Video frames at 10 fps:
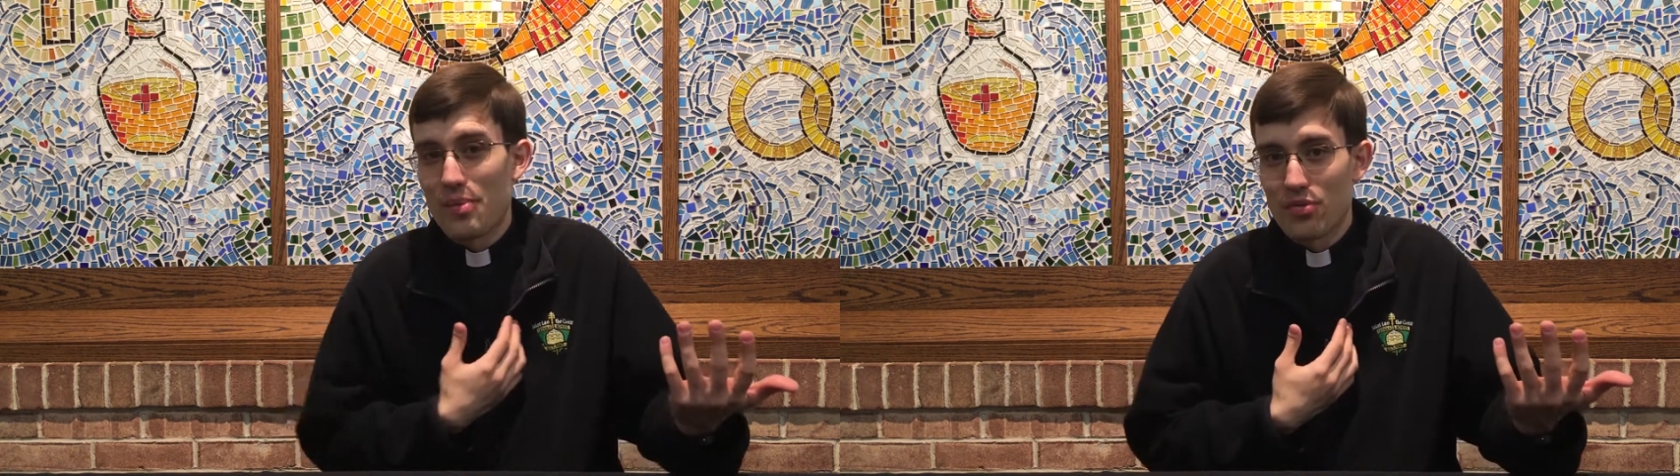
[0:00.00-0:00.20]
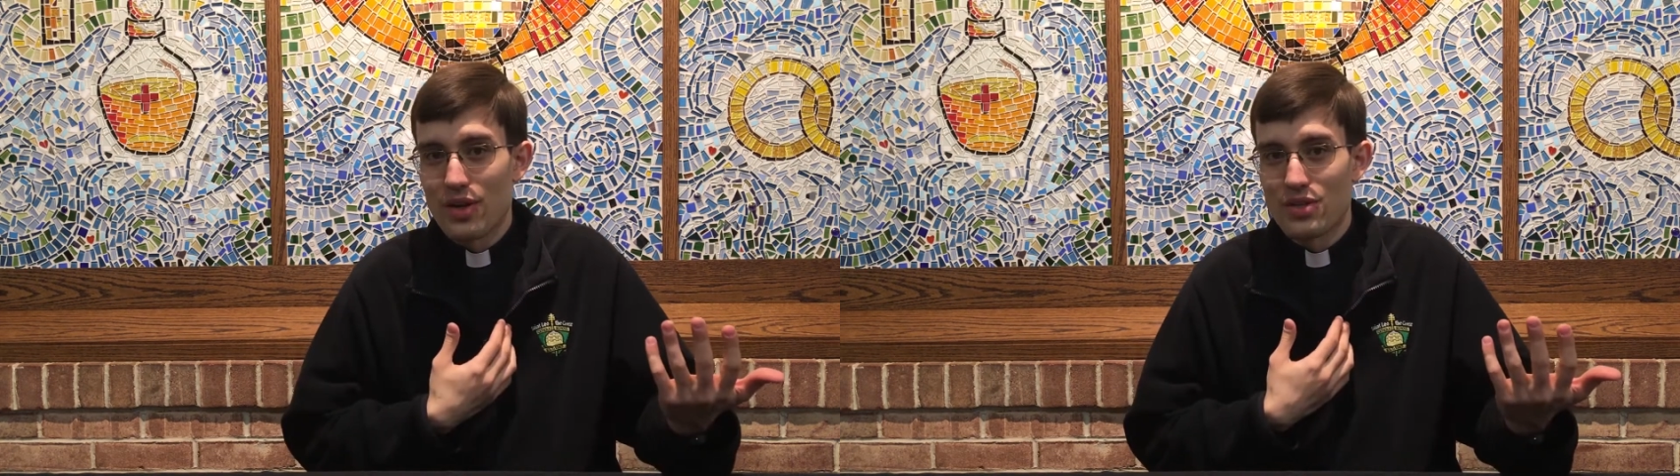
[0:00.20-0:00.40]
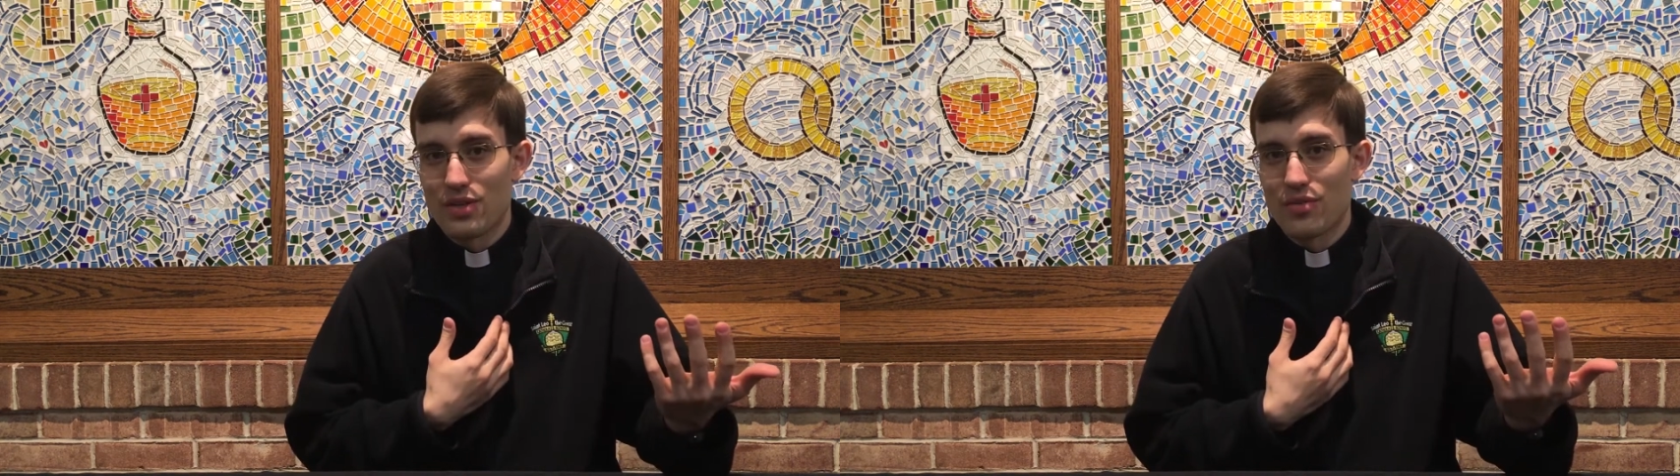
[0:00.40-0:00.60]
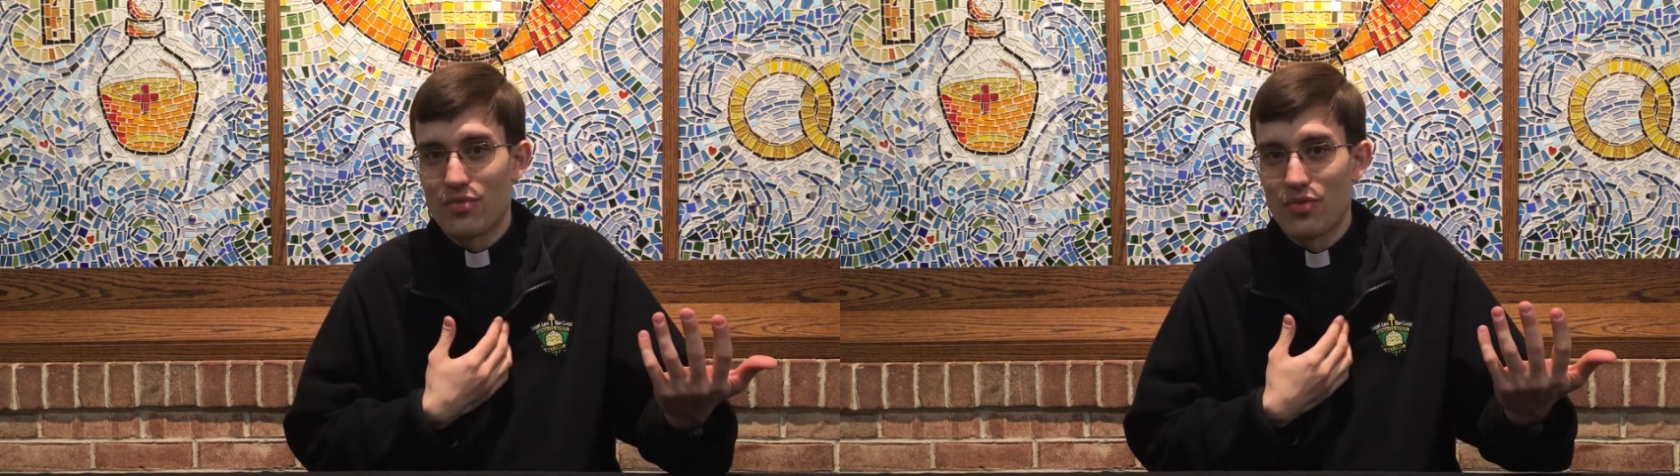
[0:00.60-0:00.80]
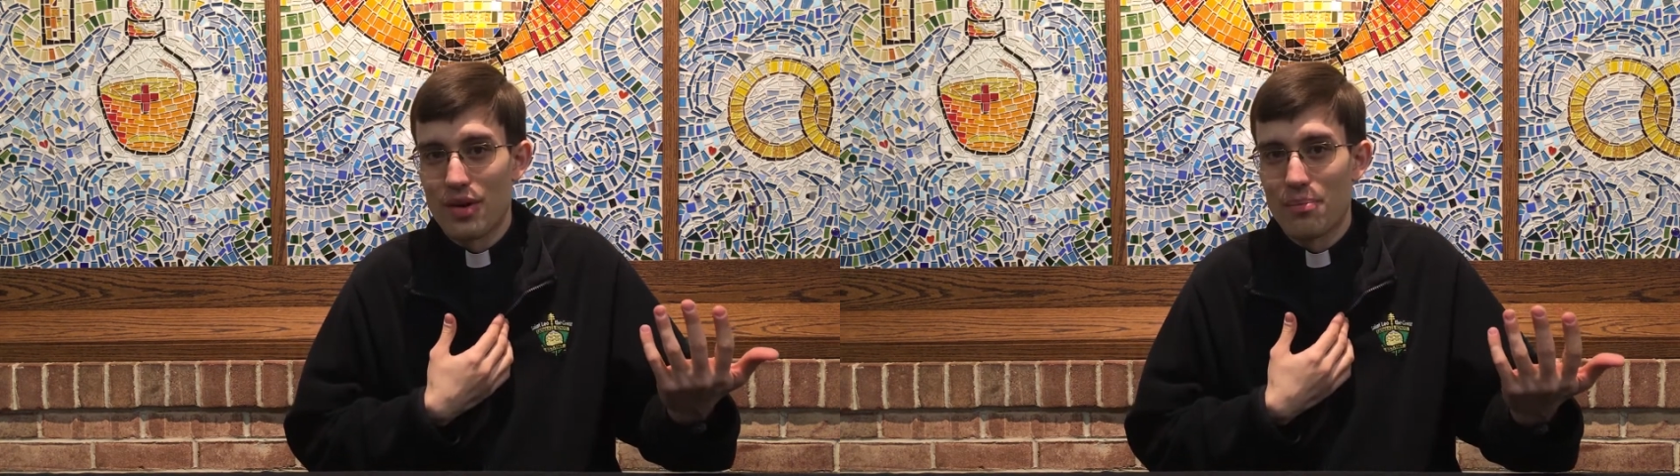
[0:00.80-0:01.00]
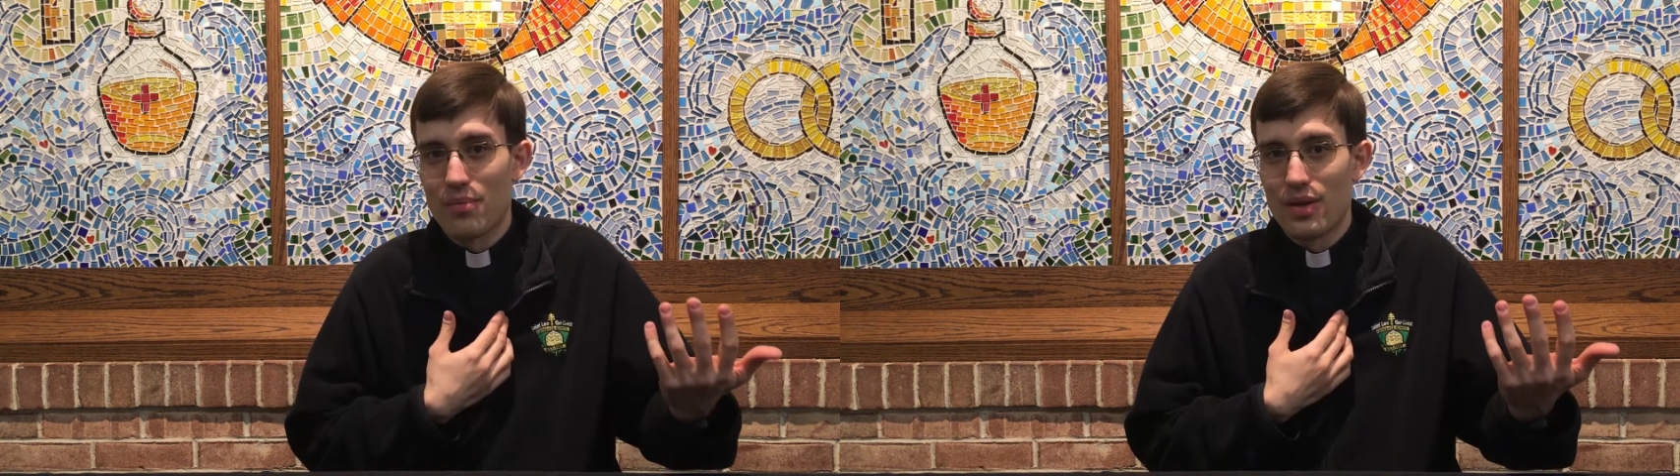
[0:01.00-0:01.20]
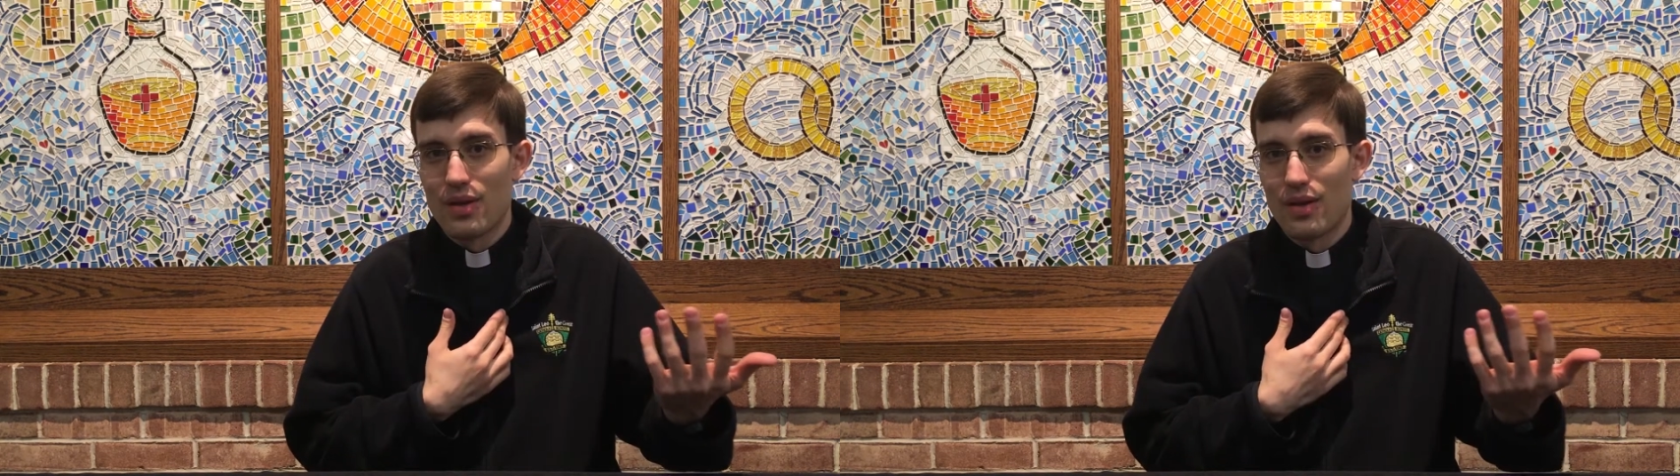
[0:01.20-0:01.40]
separation from